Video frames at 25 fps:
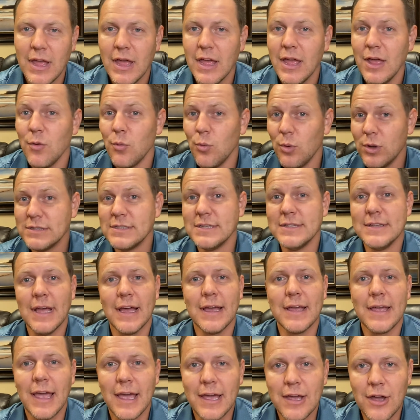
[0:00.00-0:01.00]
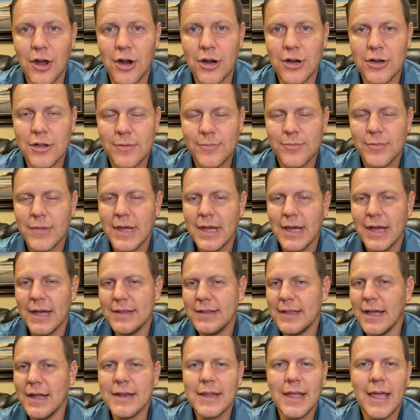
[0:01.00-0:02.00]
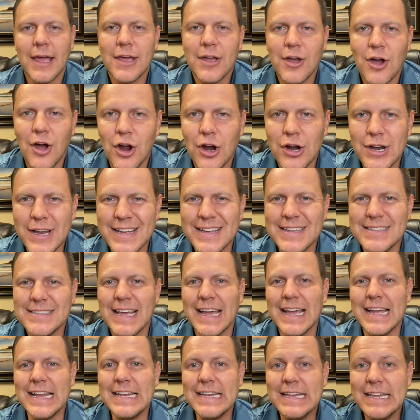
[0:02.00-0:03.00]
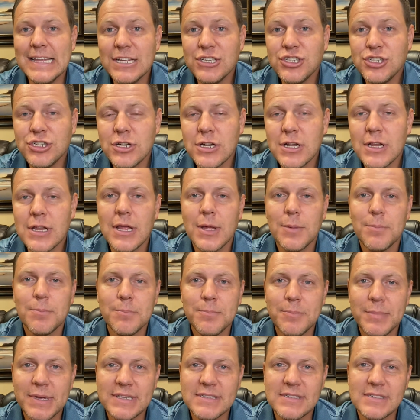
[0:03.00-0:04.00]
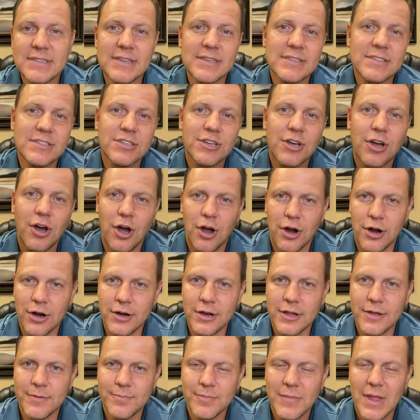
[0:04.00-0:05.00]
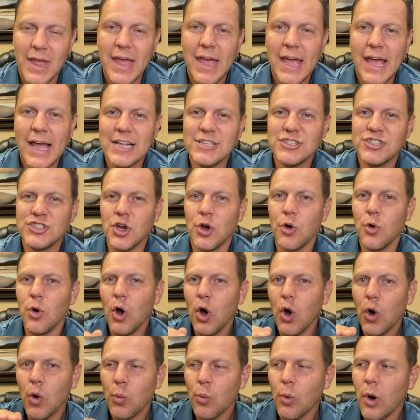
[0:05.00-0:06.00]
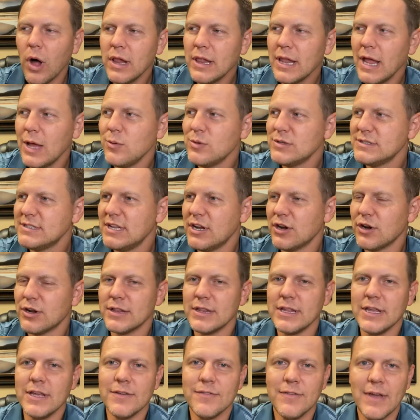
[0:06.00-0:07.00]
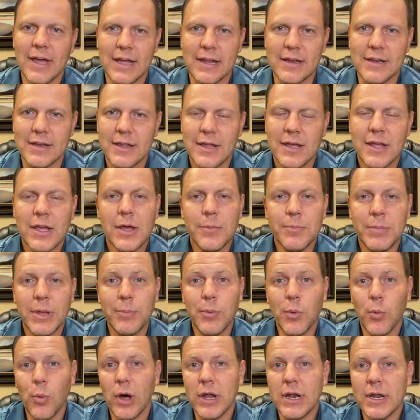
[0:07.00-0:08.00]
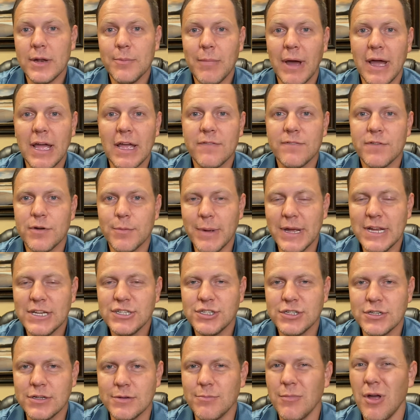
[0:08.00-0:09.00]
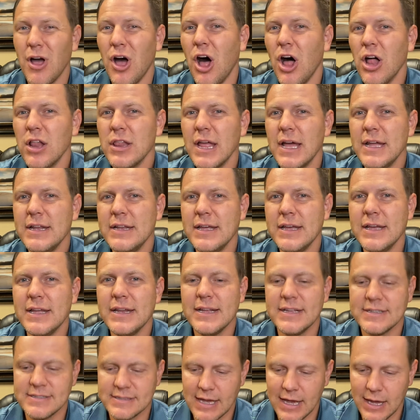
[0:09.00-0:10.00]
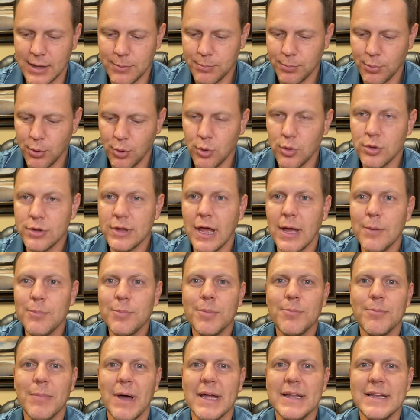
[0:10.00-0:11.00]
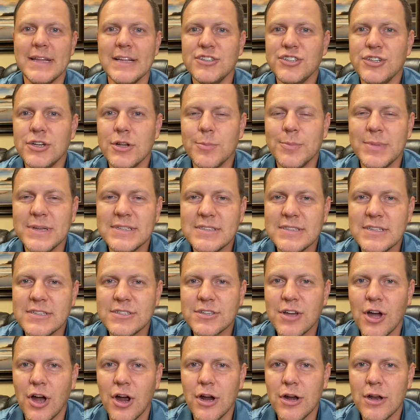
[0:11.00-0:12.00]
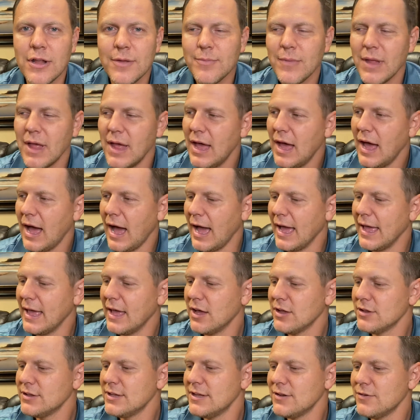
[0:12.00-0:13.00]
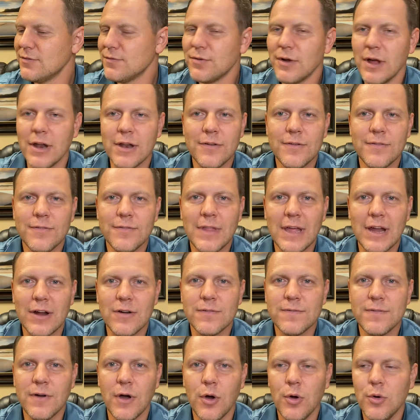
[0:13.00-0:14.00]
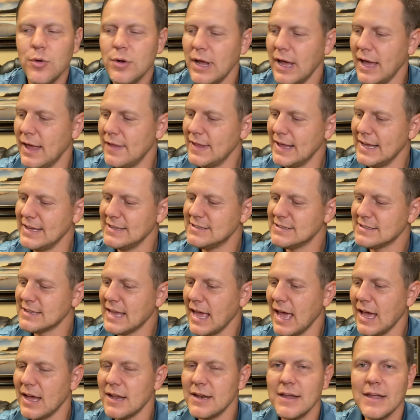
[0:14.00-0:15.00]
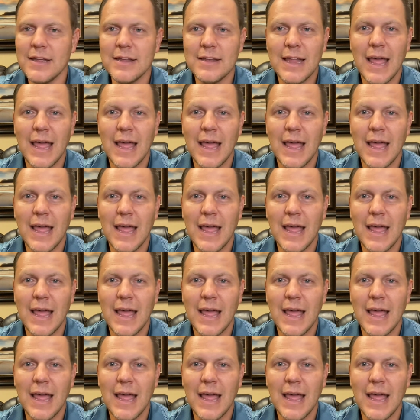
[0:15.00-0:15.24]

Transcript: What's a 10K card? A 10K card is a digital business card. And so while I was there at the event, people wanted my information. All I did is I pulled up my digital business card, I held it in front of their phone, and they scanned it,